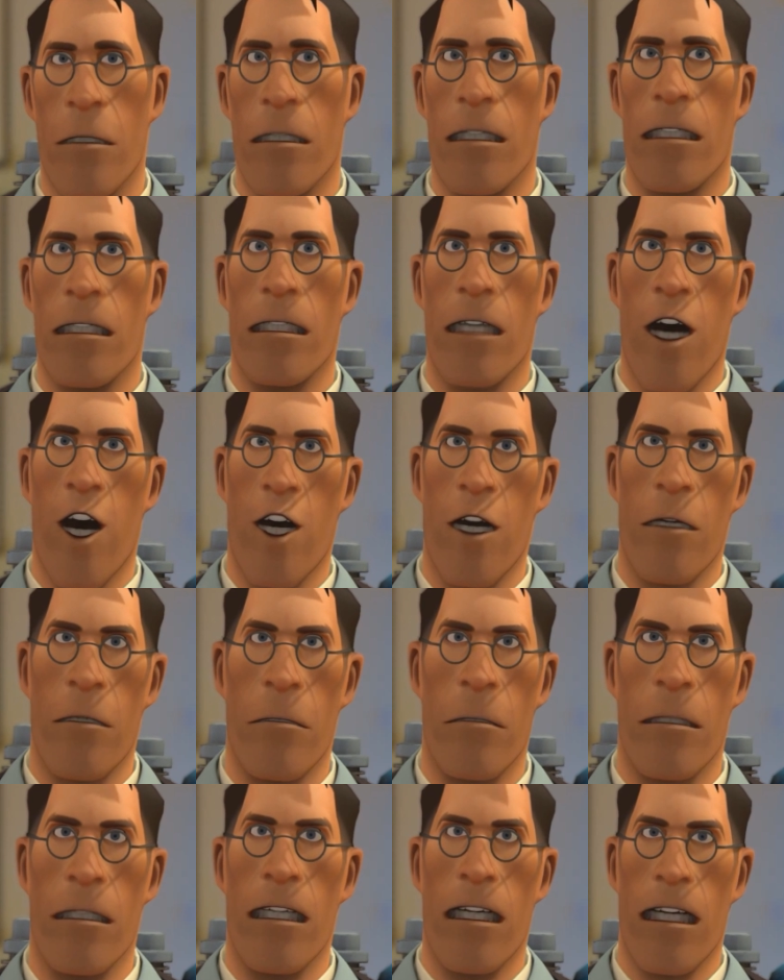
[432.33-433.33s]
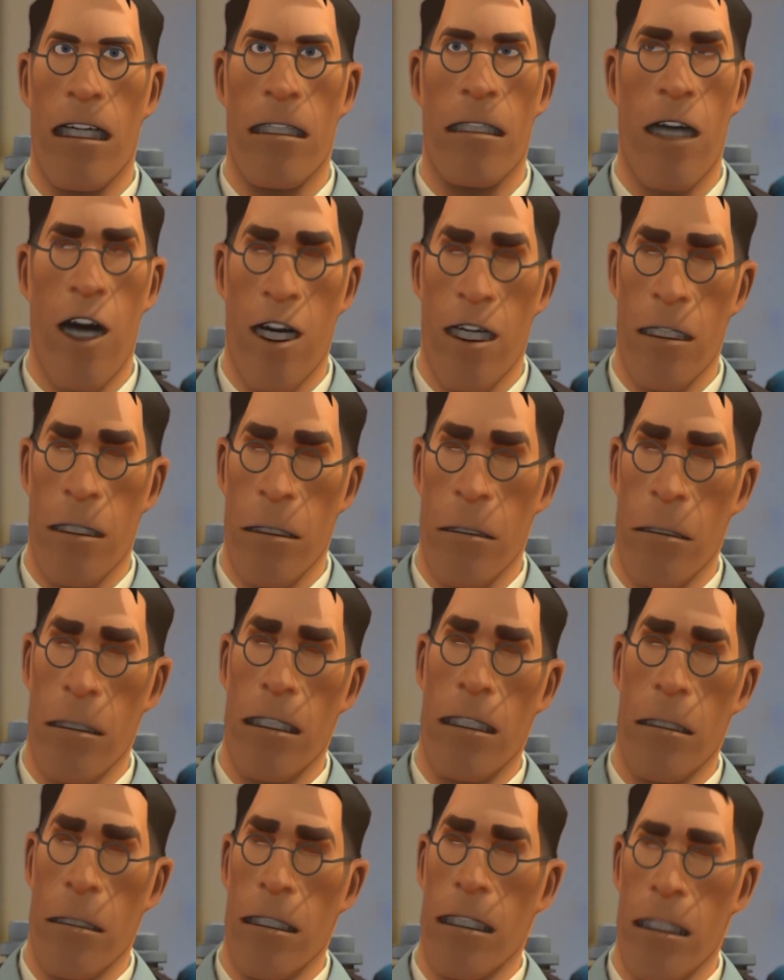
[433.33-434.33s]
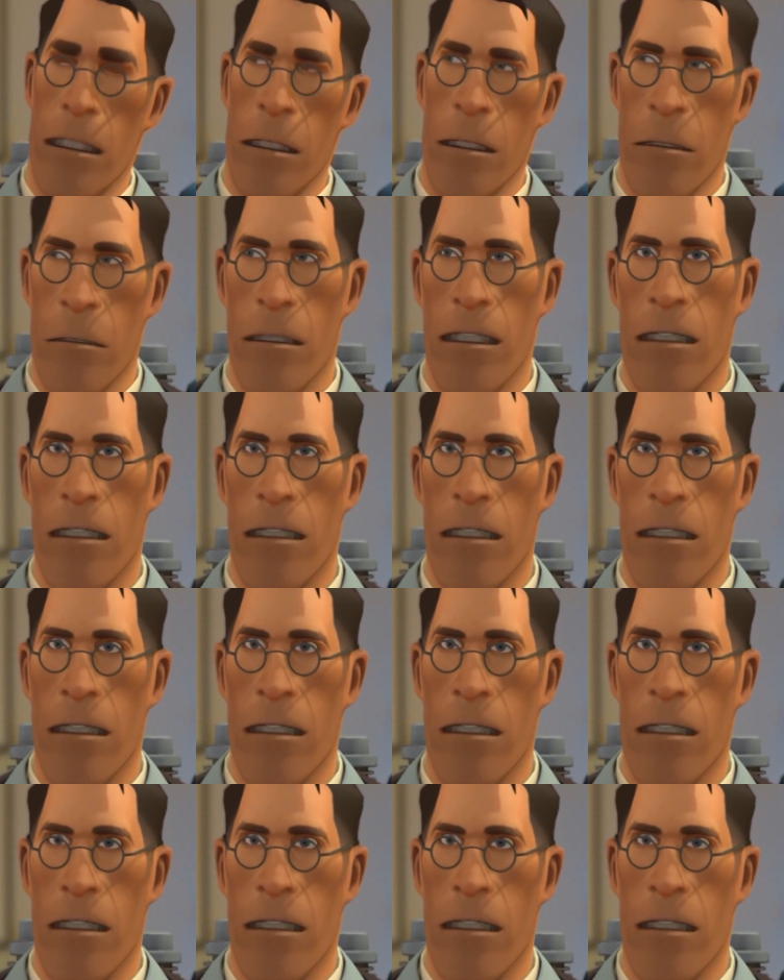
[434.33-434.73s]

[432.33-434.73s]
not one for mod builds or anything like that.